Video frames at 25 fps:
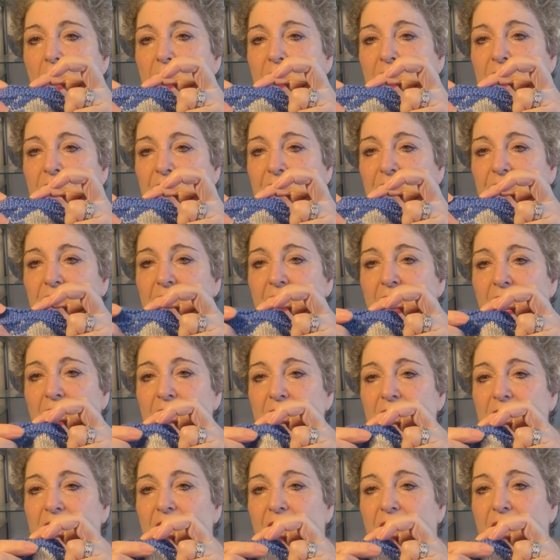in
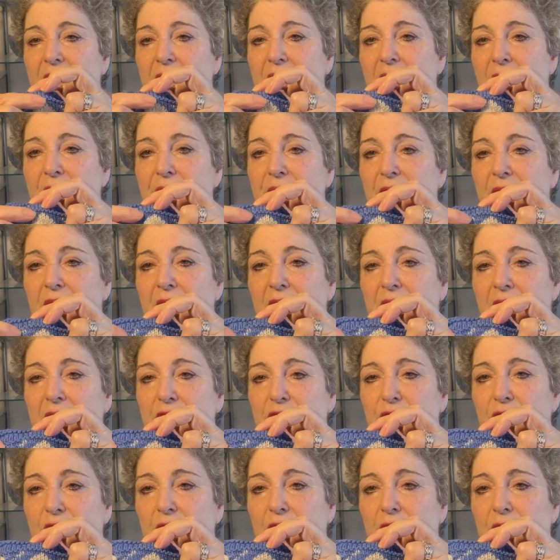stockinette, and then I
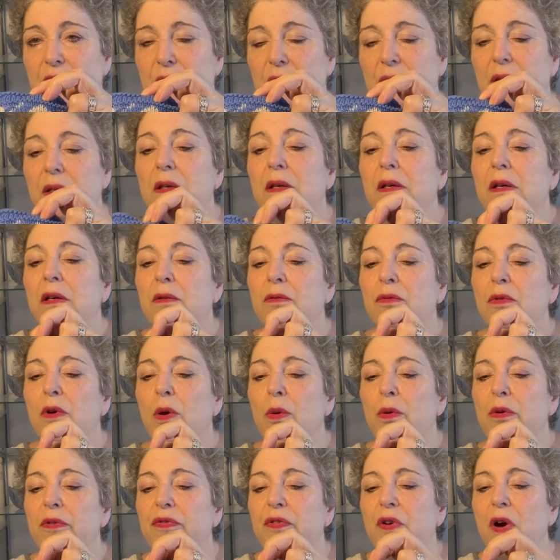did a
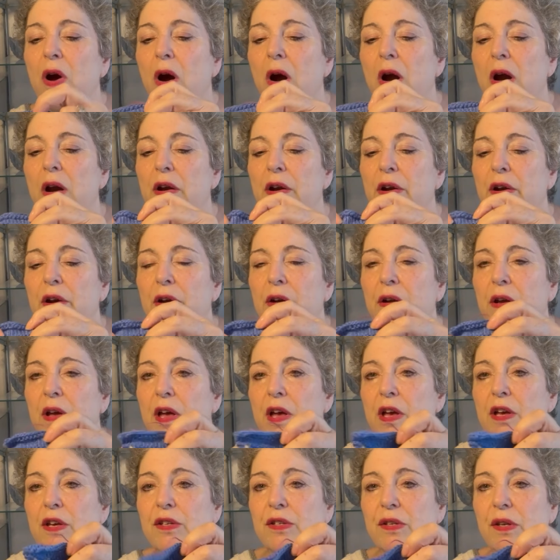row of garter
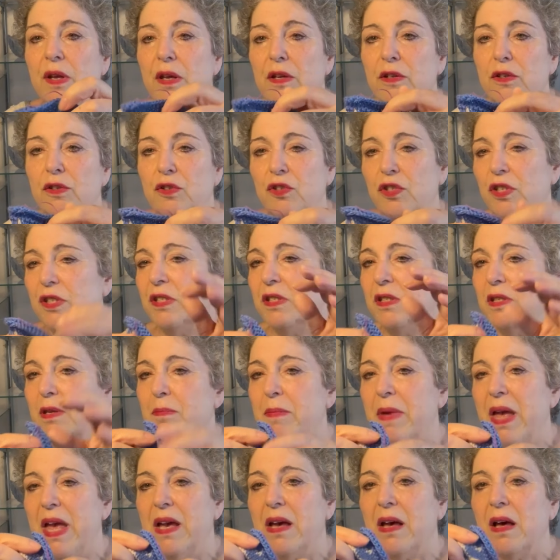just to
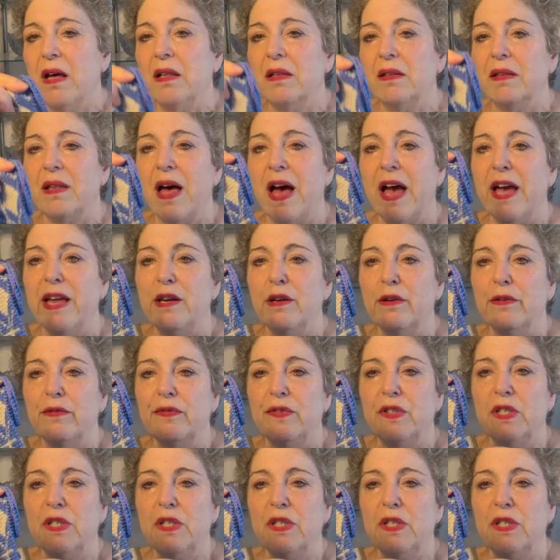make a line of